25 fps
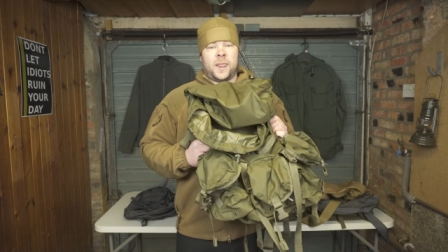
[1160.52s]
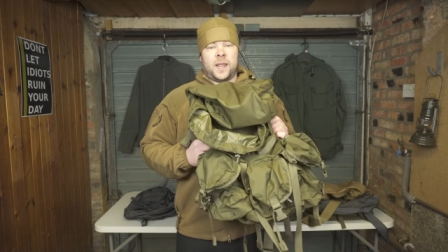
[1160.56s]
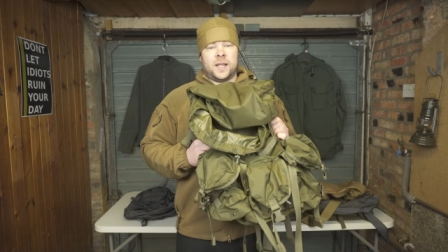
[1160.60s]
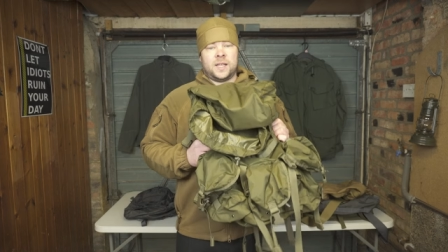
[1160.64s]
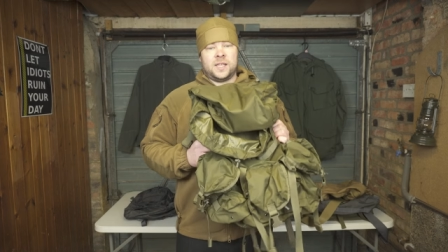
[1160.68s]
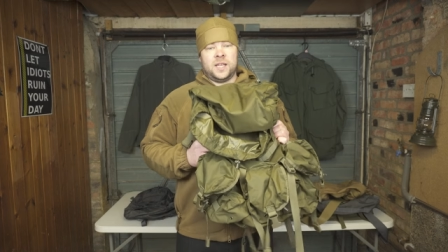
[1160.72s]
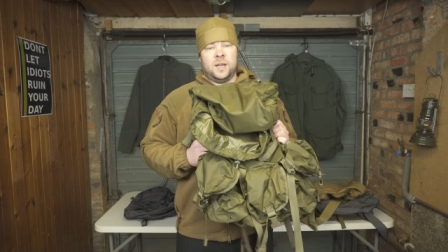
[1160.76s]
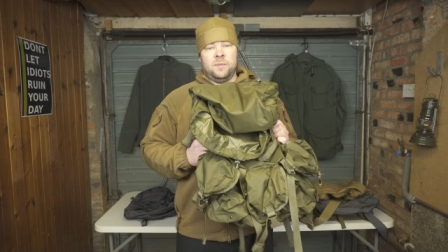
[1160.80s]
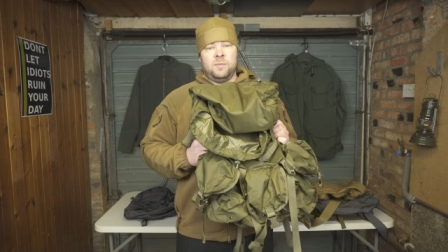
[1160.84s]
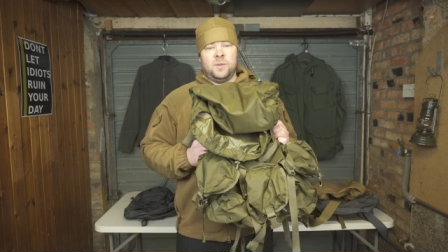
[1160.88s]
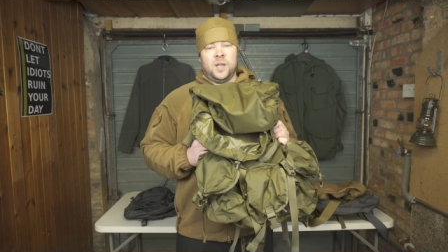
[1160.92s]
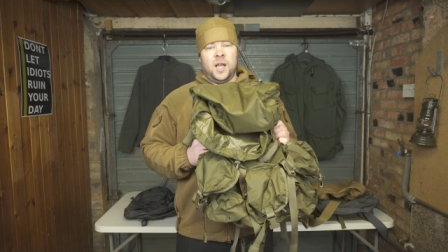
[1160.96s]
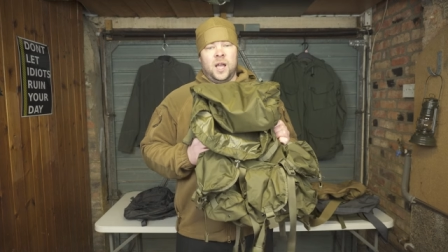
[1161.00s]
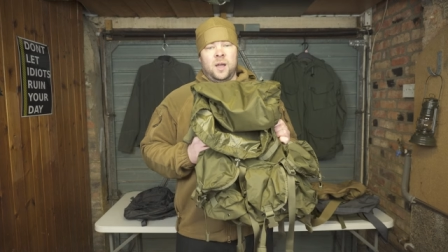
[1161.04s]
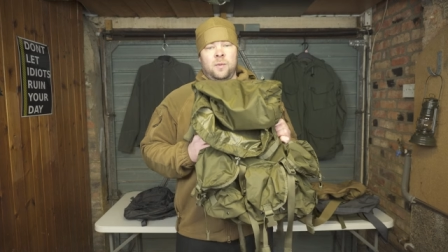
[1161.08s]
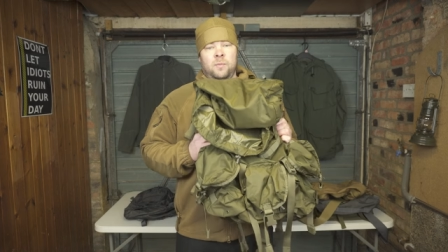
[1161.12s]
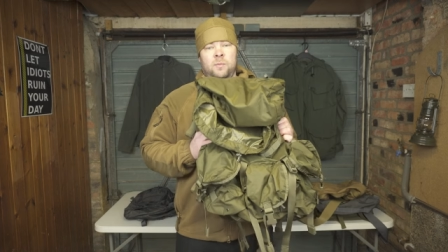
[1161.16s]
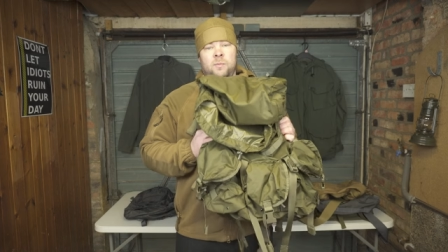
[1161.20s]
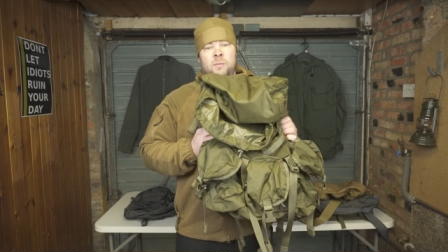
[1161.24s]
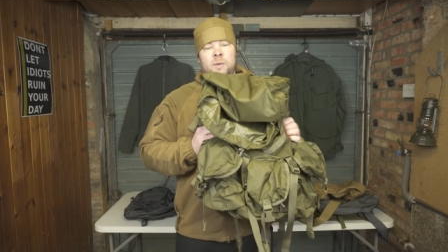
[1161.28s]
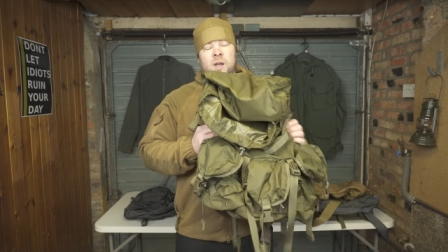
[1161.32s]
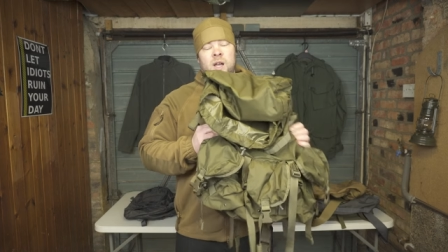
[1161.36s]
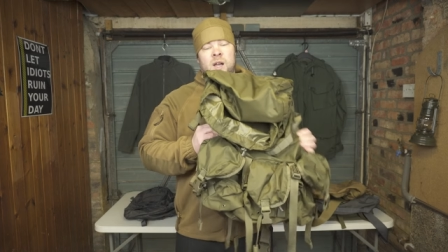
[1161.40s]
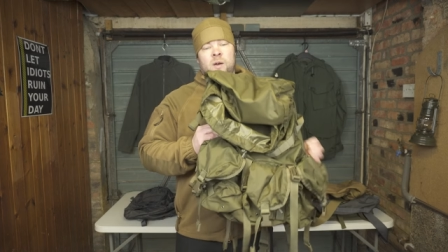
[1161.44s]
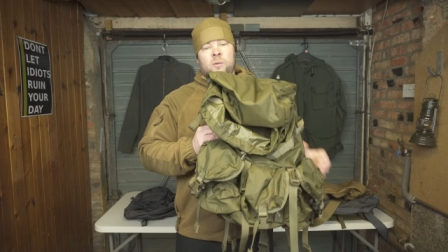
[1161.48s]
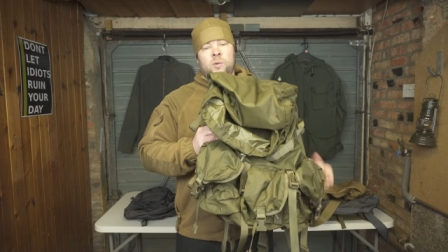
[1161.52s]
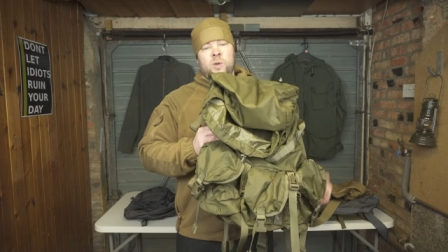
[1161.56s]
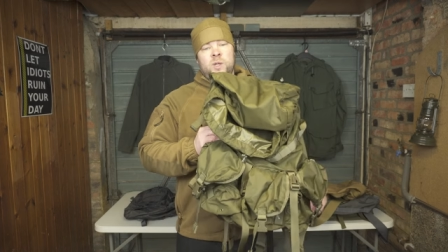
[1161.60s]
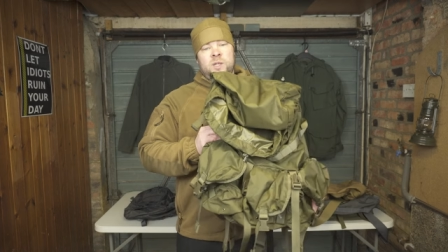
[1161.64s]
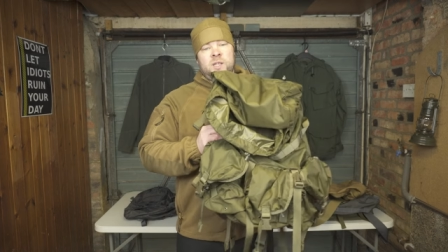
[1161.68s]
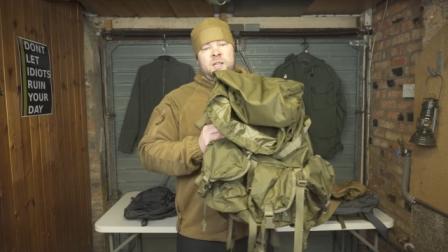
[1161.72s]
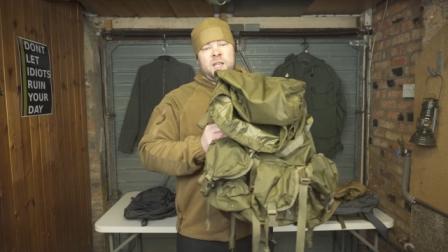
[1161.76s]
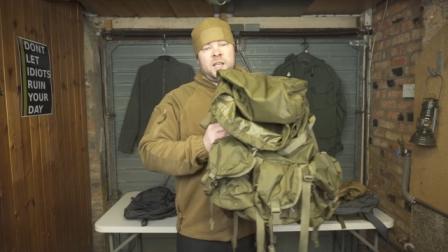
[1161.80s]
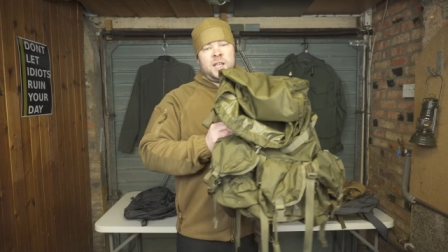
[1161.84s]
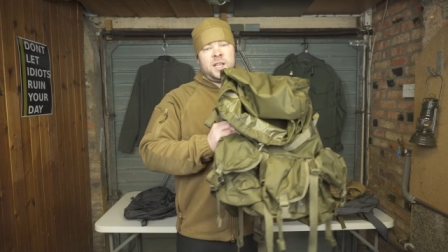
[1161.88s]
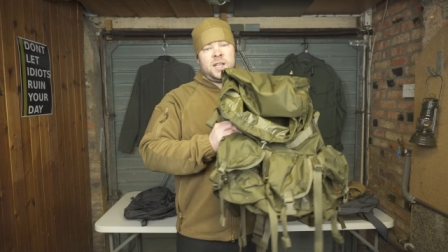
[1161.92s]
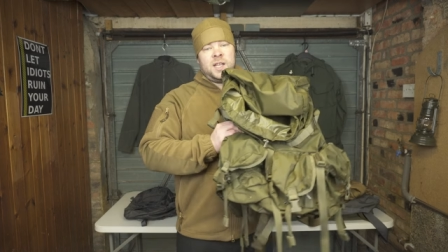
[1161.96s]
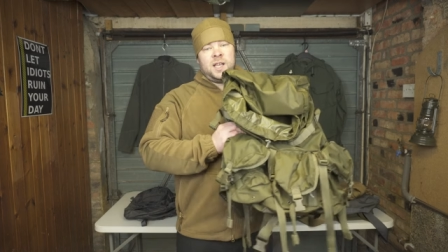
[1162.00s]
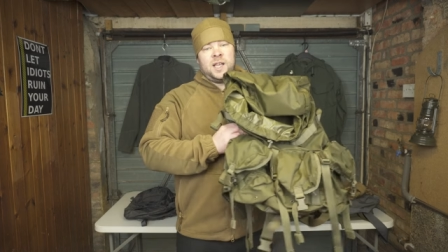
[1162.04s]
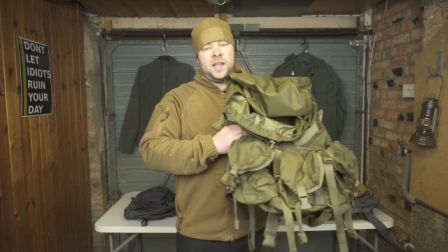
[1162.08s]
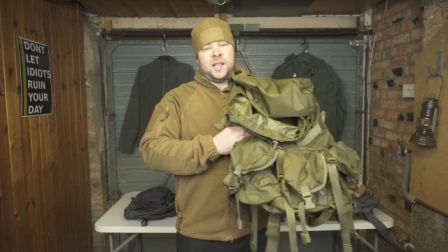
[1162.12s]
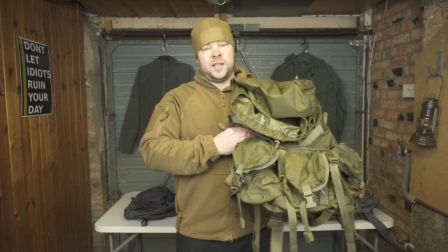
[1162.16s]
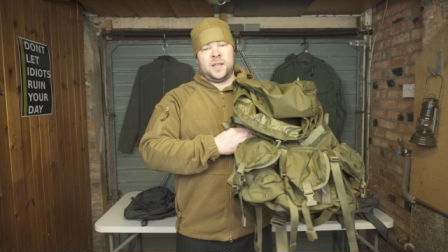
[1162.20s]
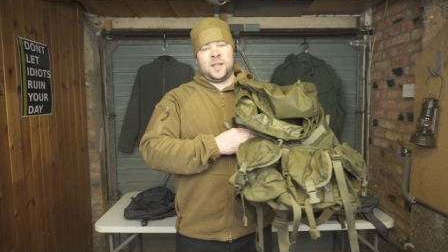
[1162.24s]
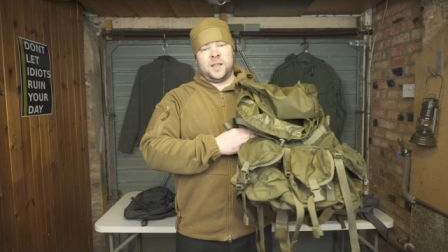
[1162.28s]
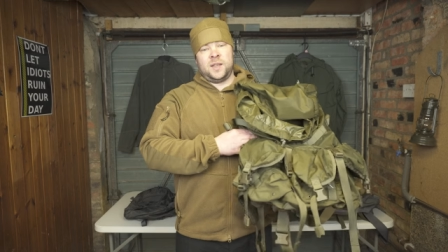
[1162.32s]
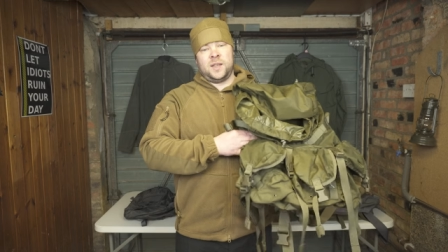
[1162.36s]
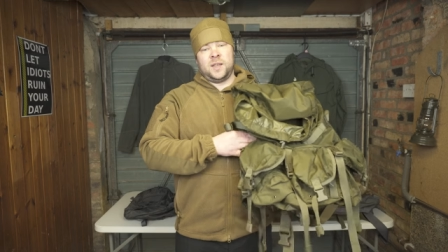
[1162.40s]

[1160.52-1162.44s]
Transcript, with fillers: same time I would say that